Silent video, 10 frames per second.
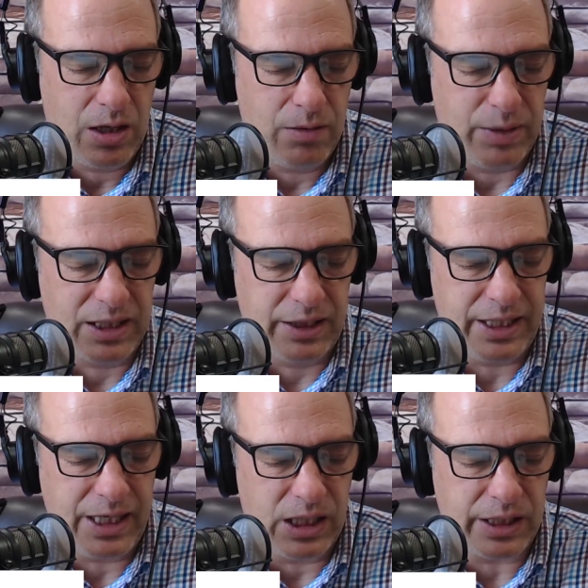But
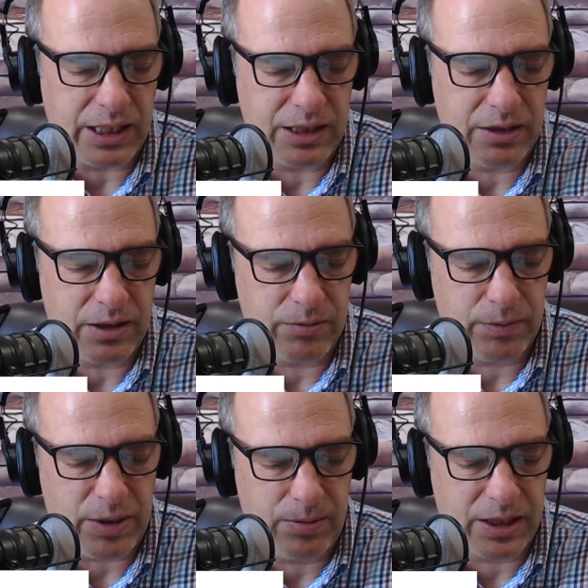Glenn Youngkin, a
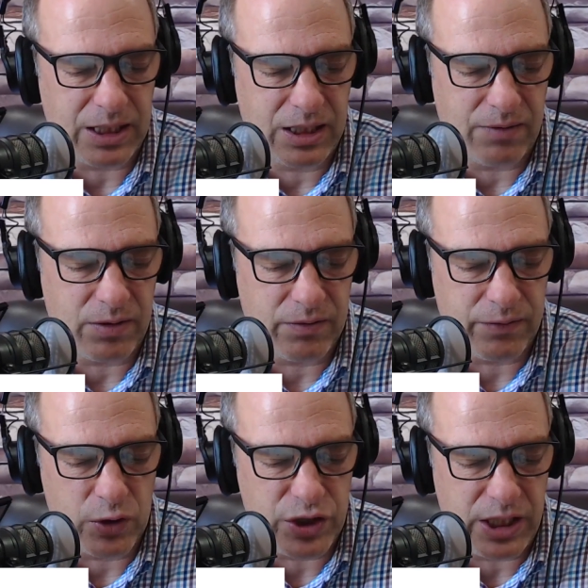Republican governor of
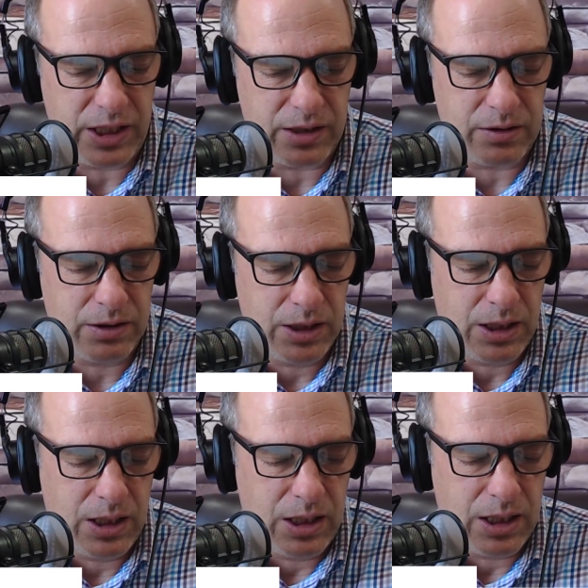Virginia,
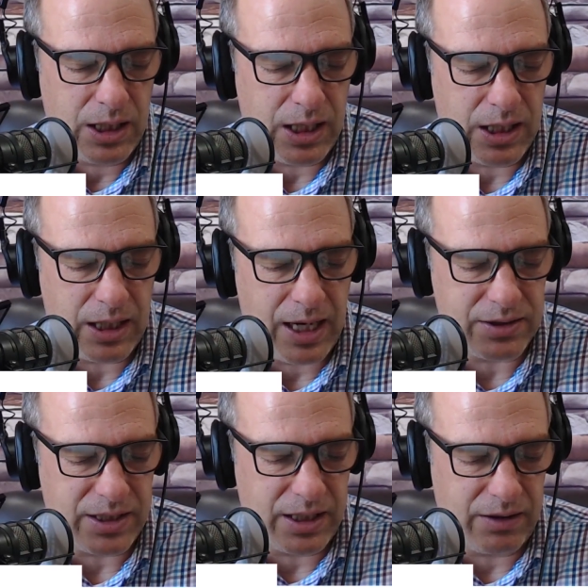
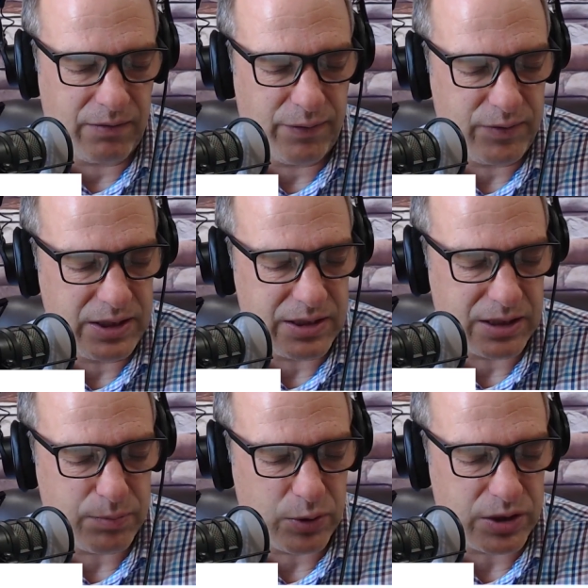has a
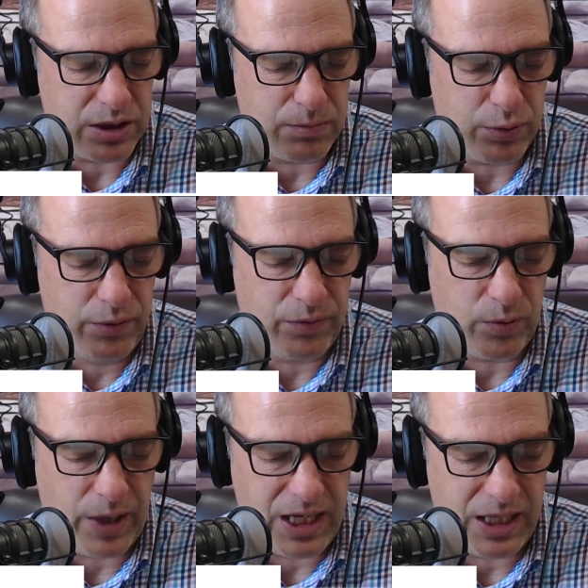56% approval
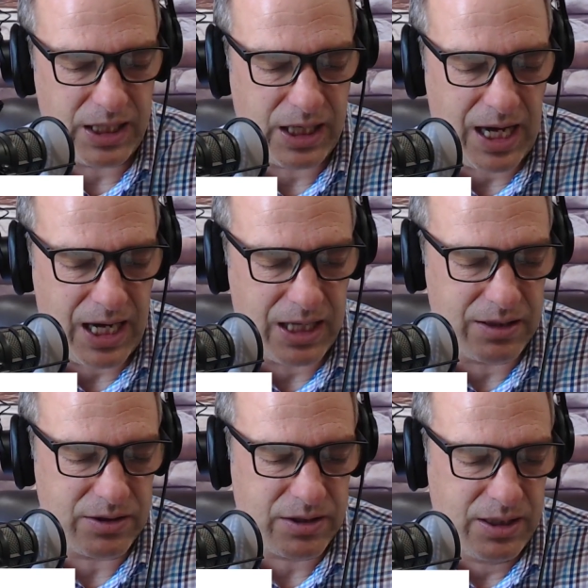rating
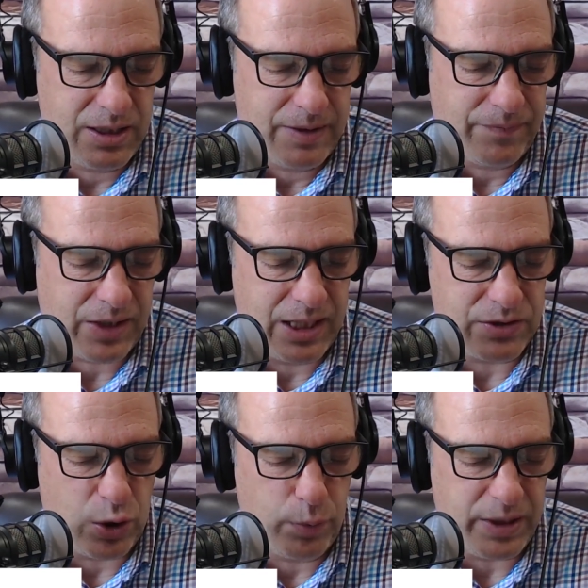and
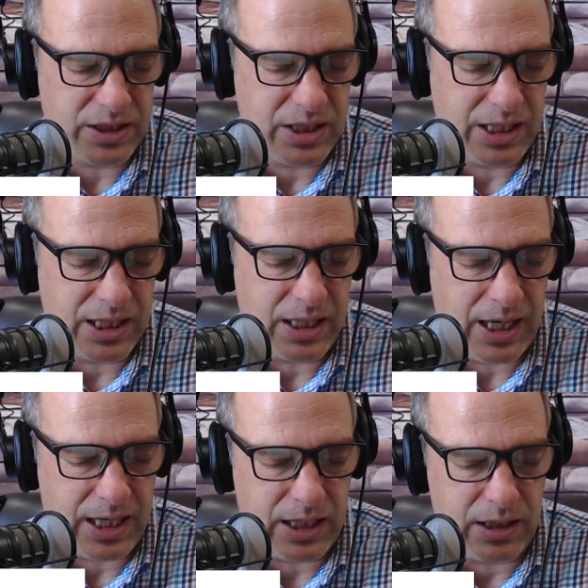is hoping to get
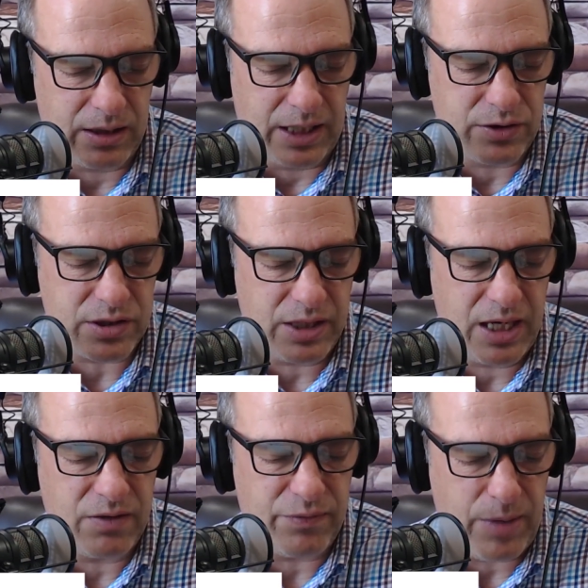a
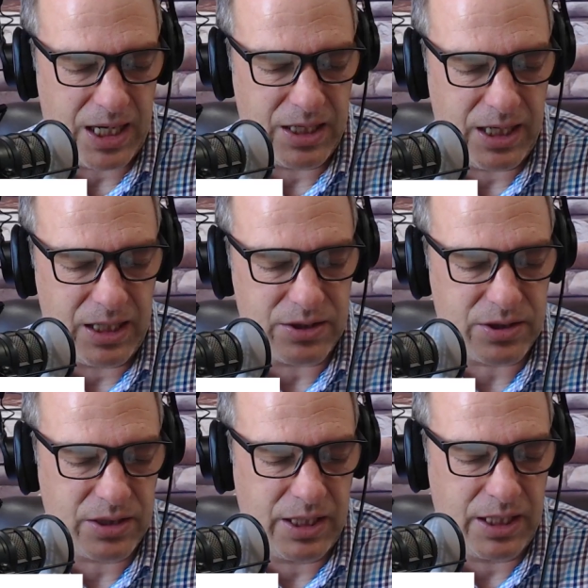legislative
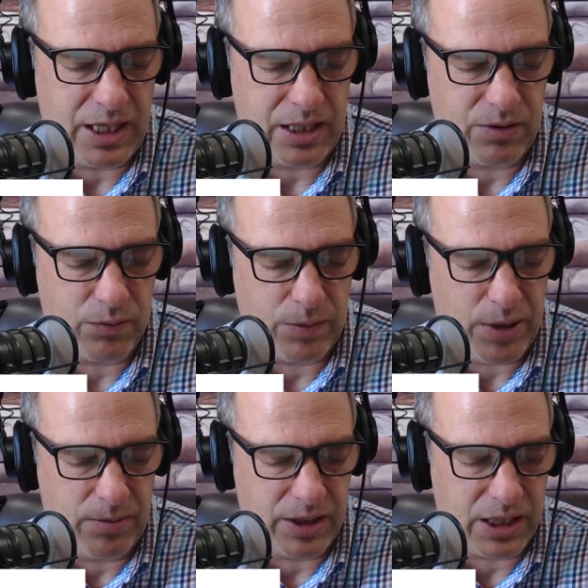mandate in a
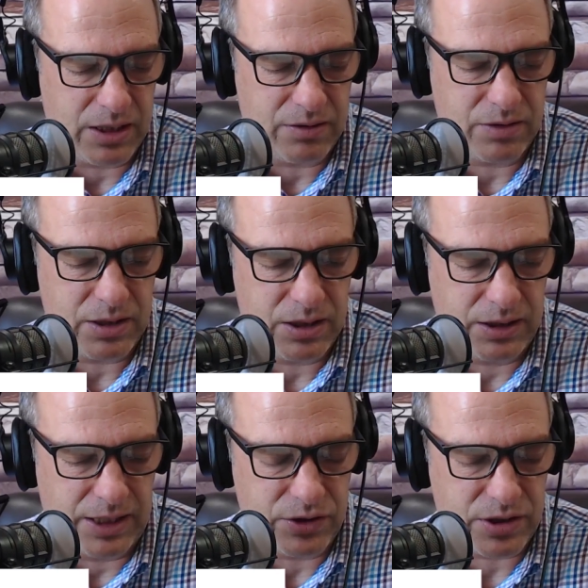Republican
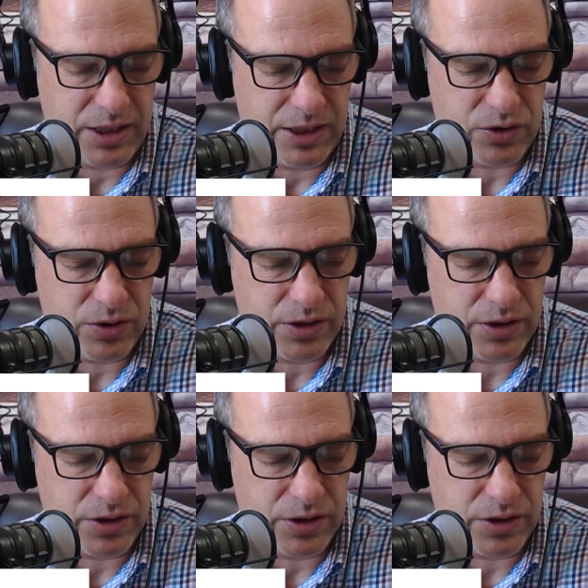legislature.